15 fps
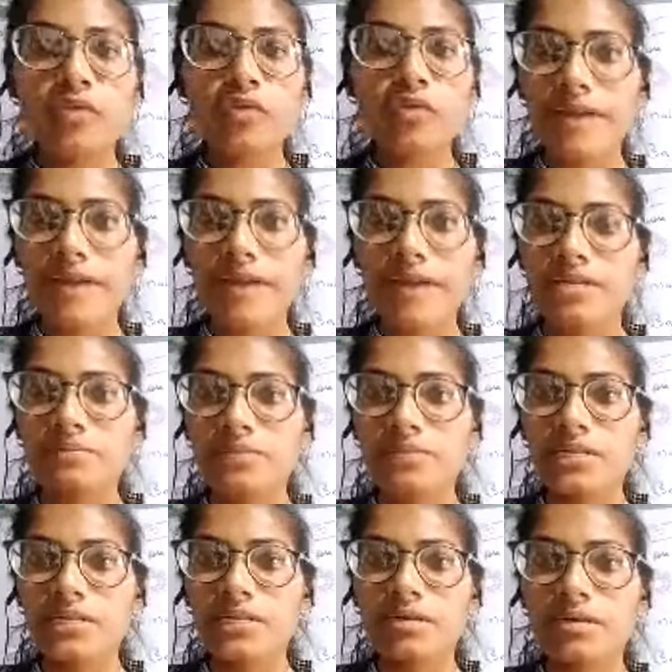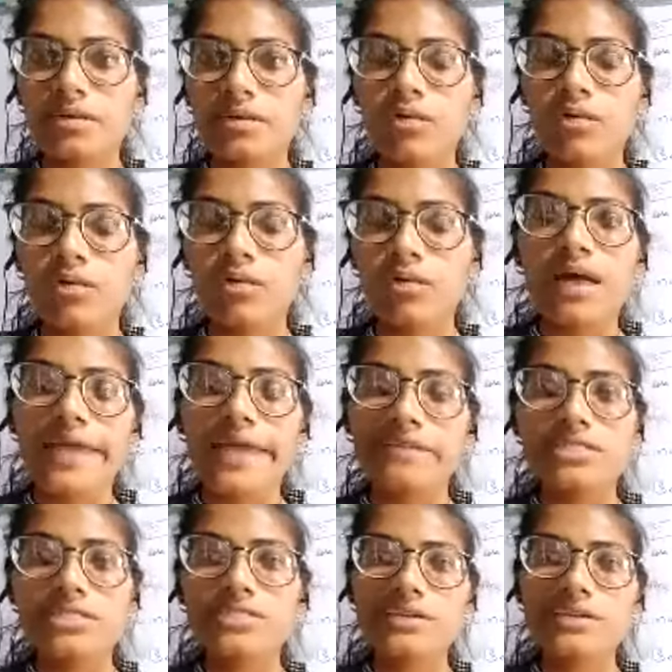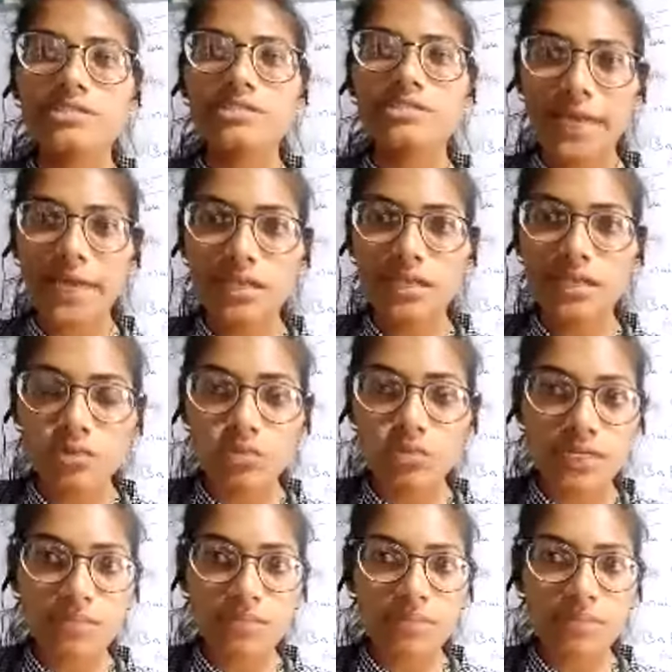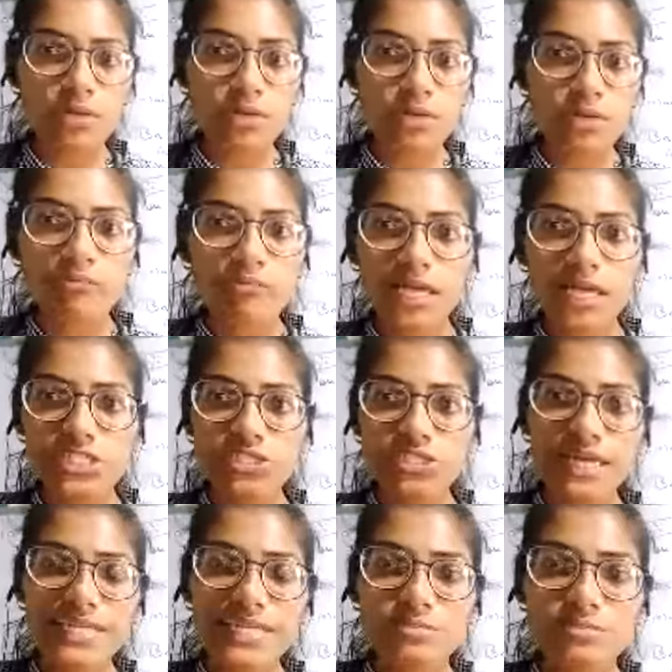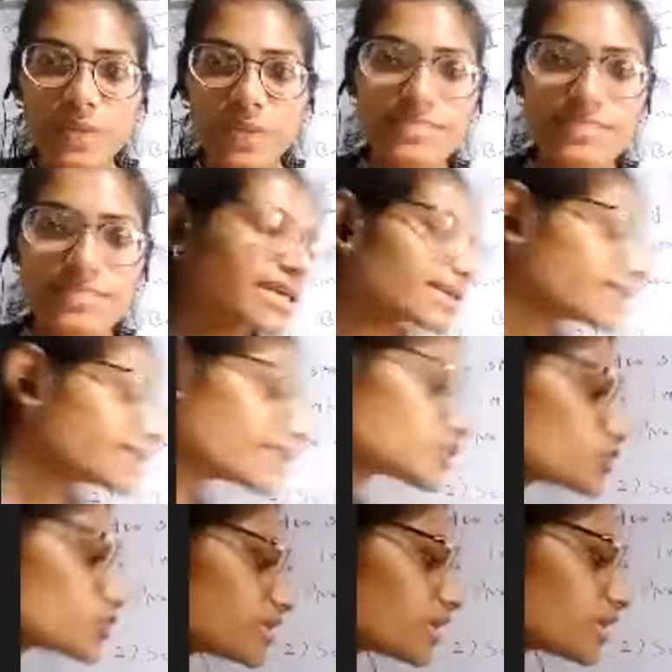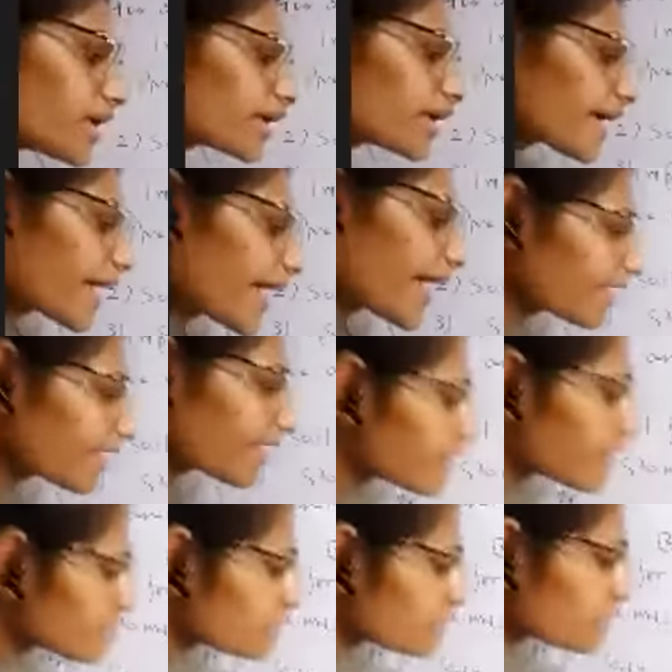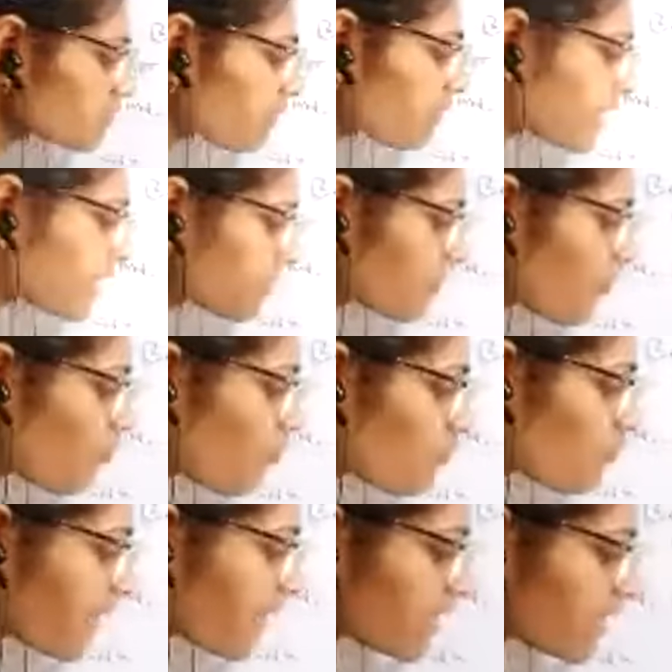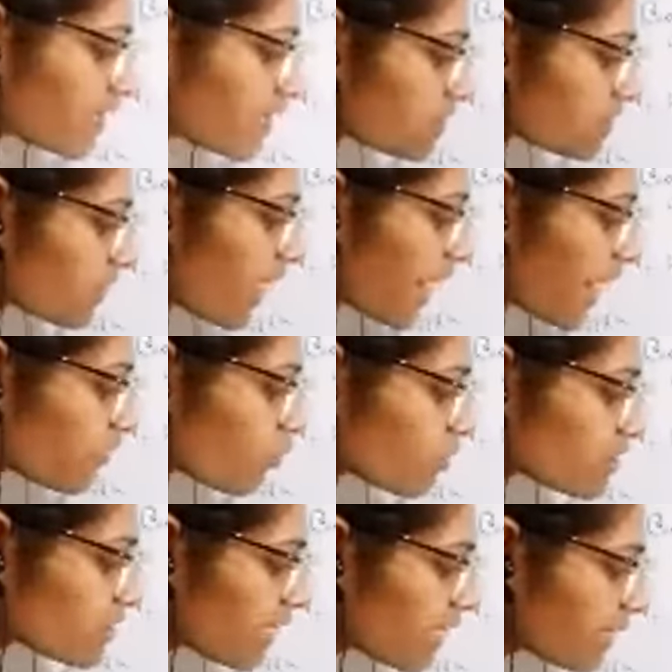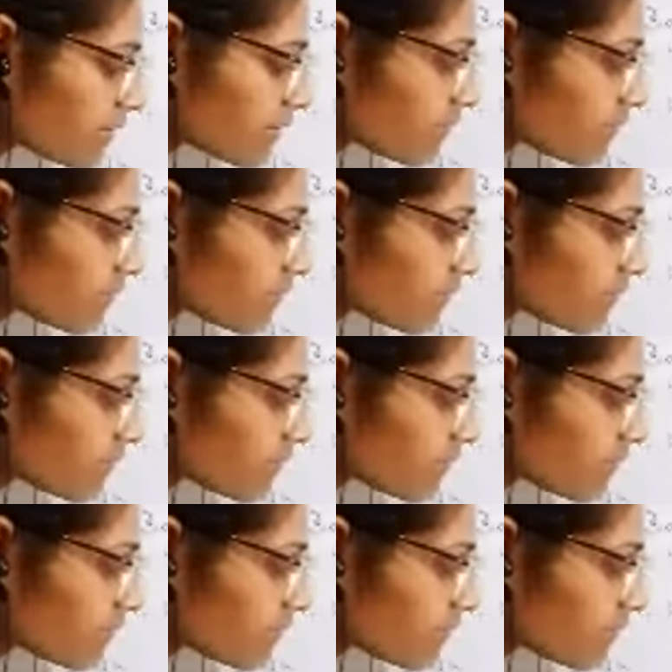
5 to 10 minutes ago, I have just explained you that milk of magnesia is basic in nature and it is made up of magnesium hydroxide.